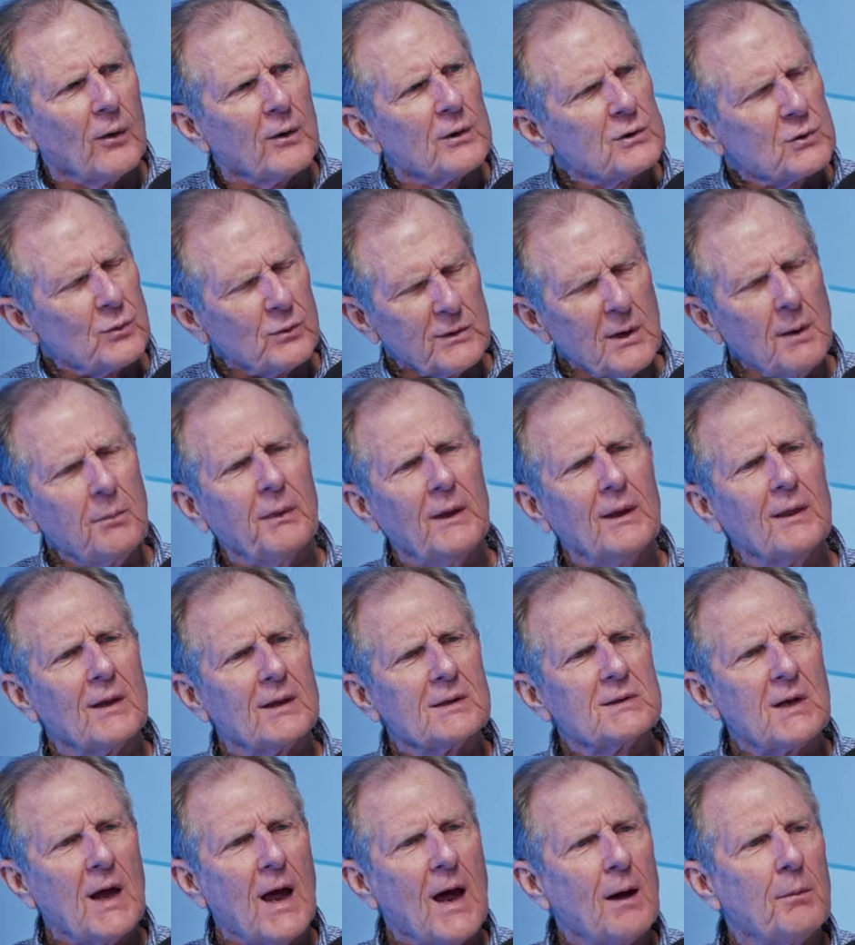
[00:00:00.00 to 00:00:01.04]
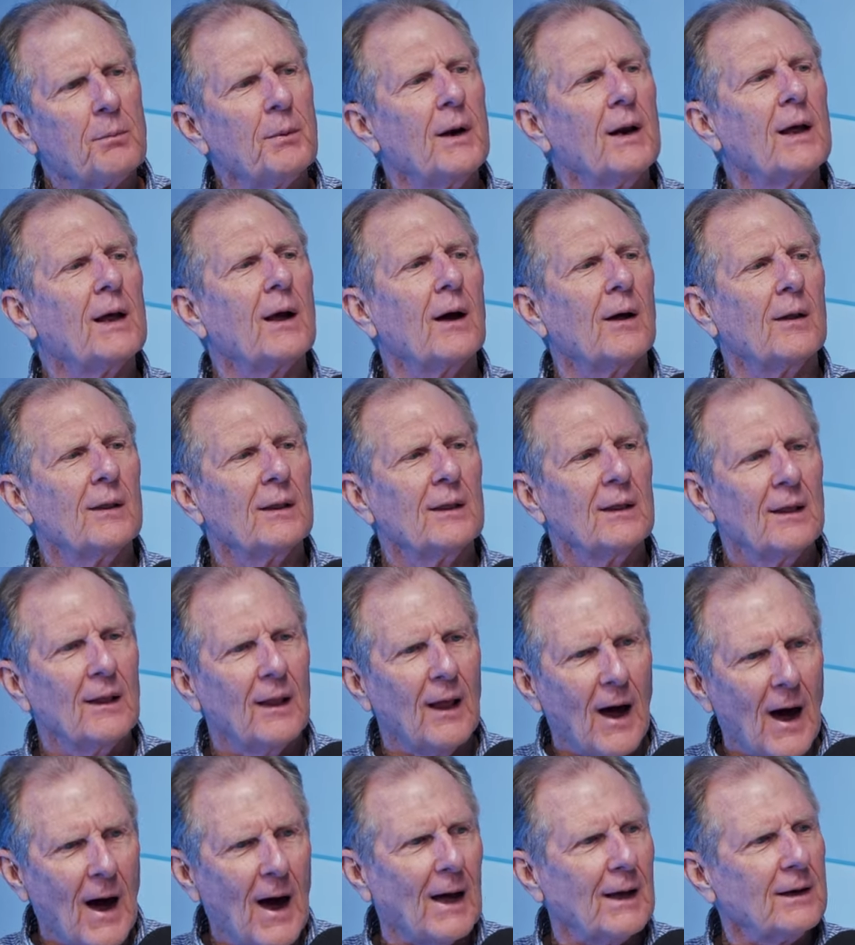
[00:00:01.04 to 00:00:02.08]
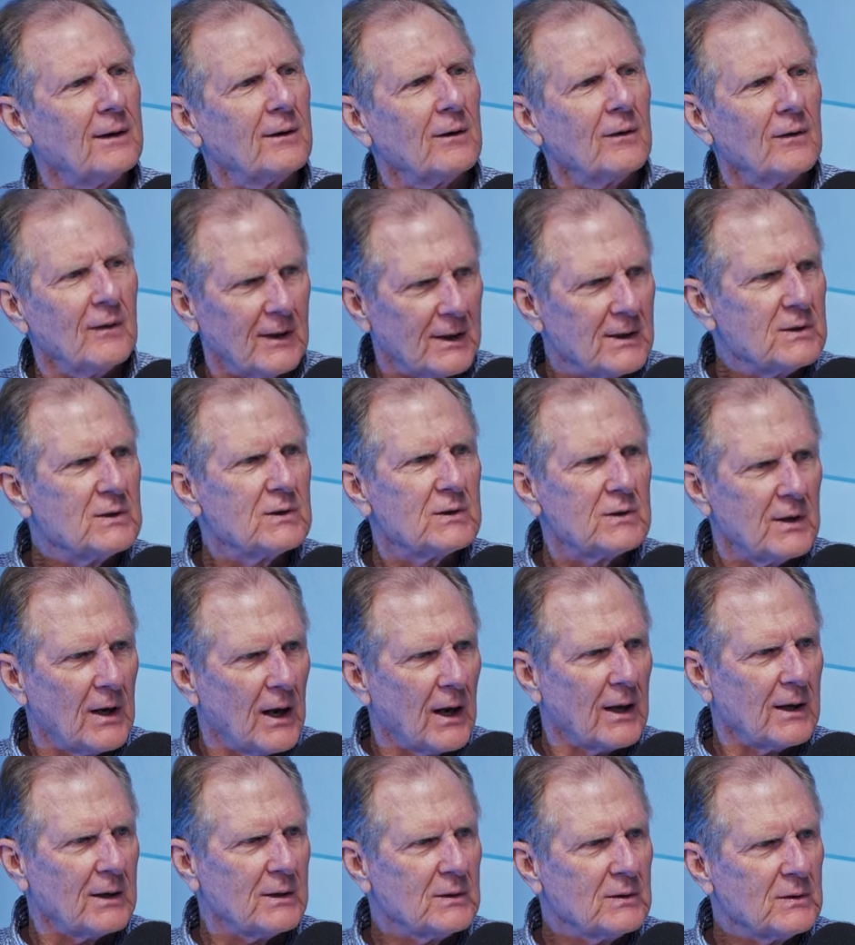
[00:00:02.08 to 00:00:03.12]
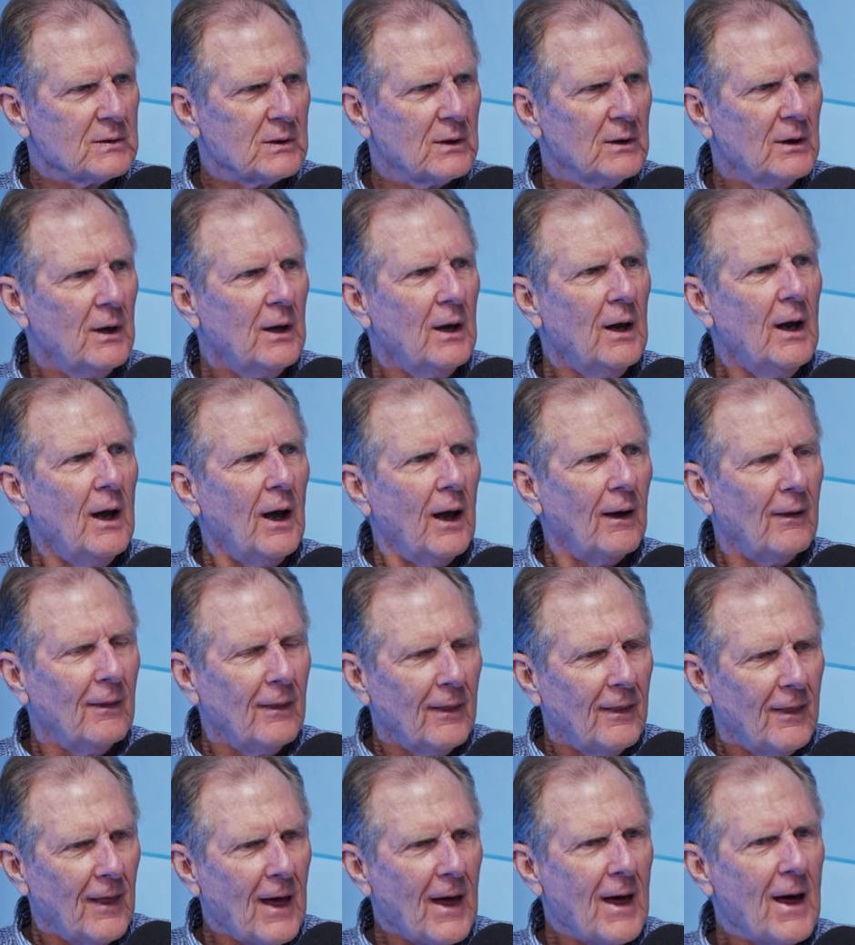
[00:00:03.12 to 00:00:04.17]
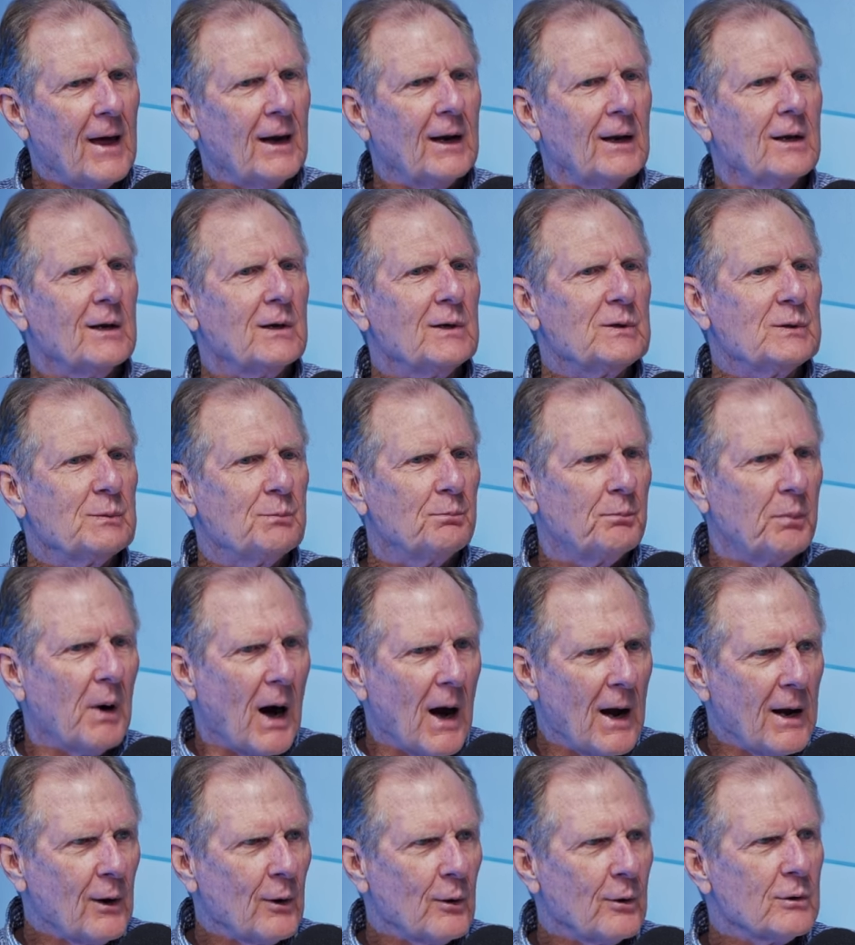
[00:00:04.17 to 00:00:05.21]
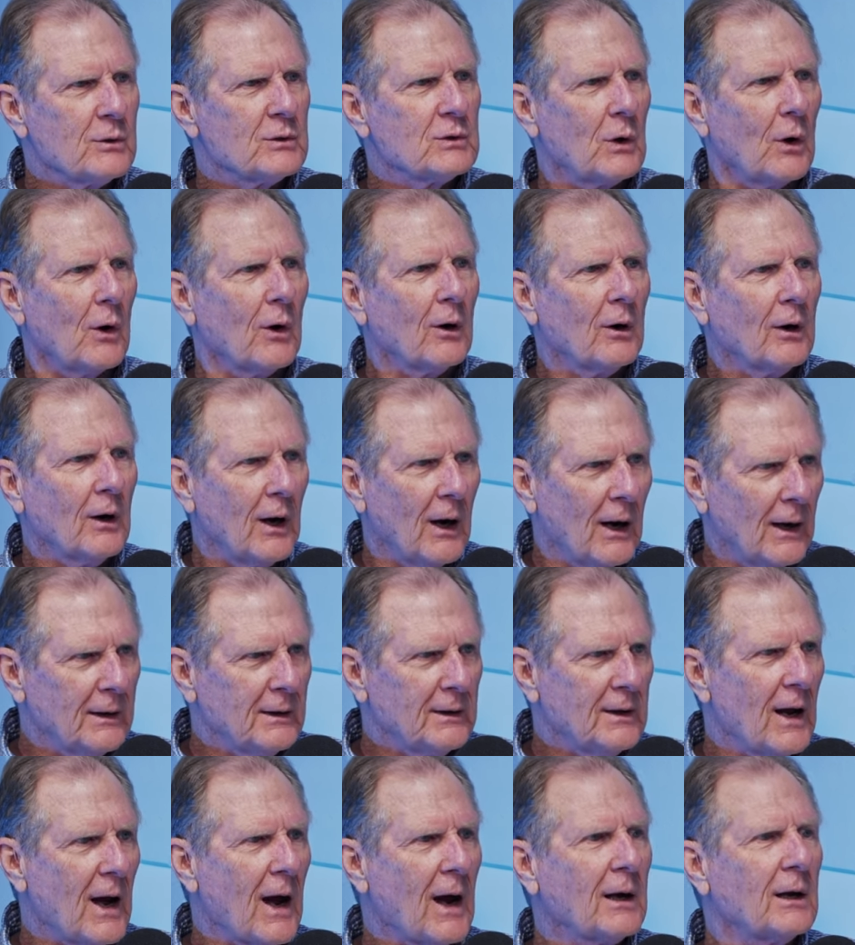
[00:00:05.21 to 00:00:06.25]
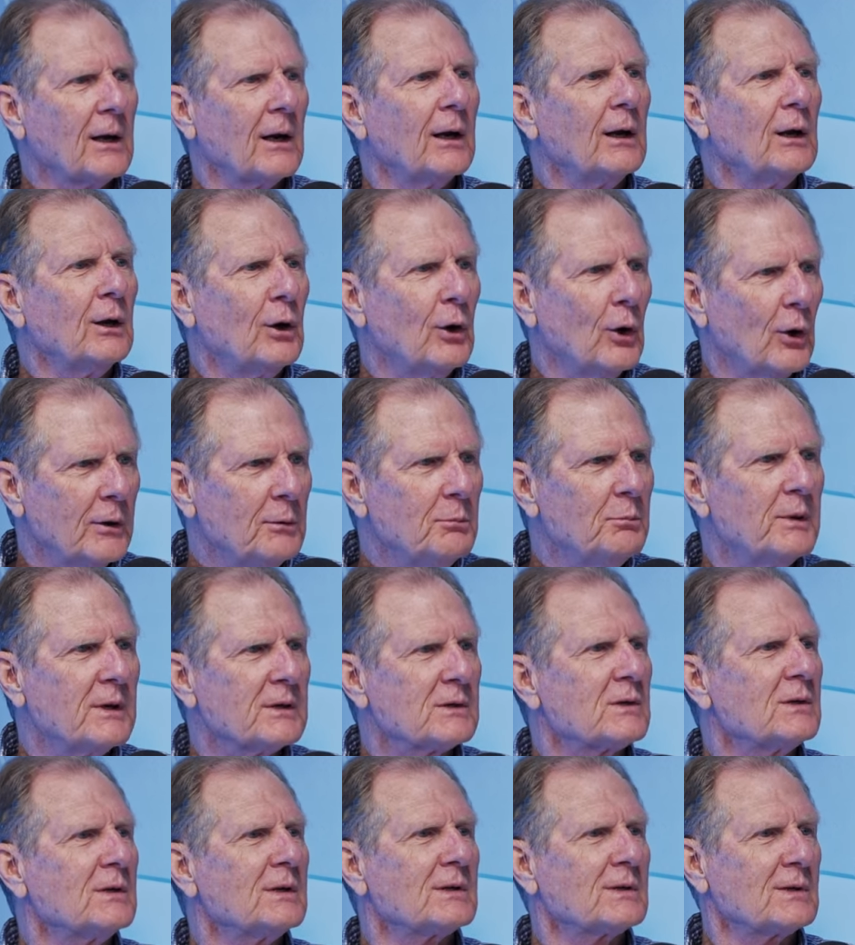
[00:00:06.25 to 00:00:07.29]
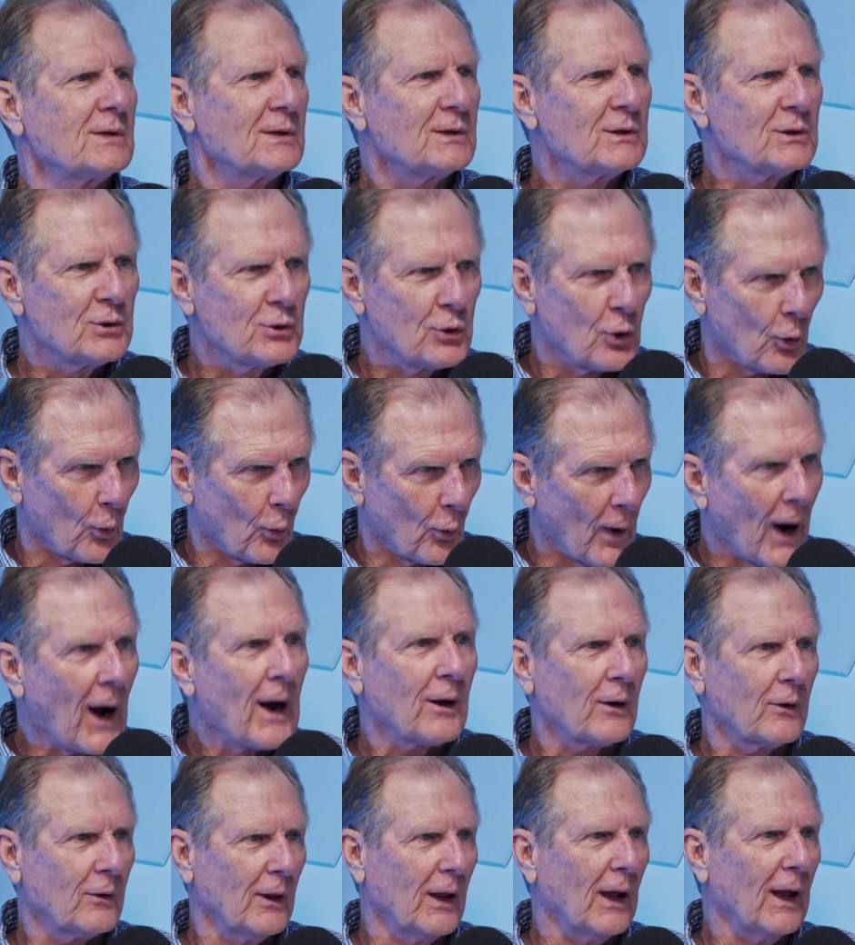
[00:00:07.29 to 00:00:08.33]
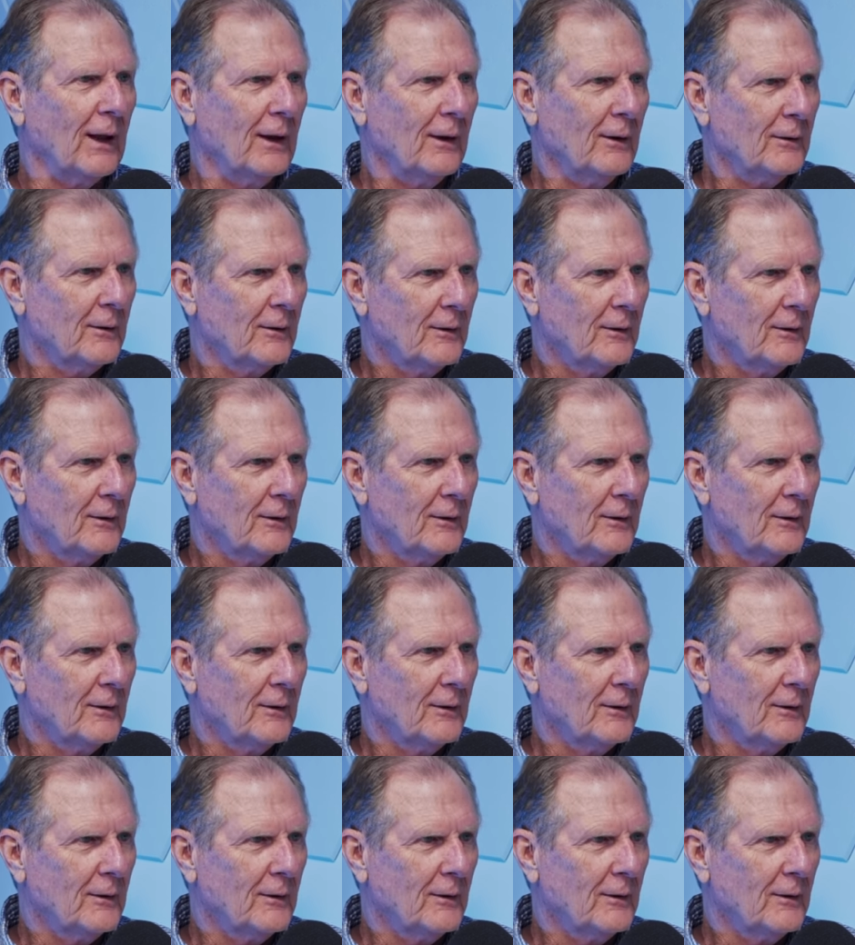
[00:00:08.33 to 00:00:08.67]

There's something that's happening a lot these days, and that is buyers are contacting good businesses directly.